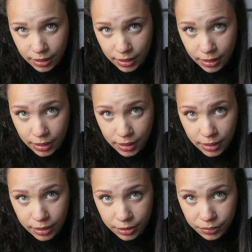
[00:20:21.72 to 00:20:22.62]

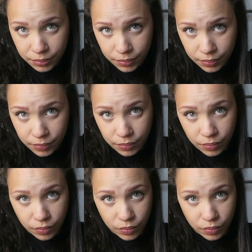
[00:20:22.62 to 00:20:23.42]
Nobody speaks.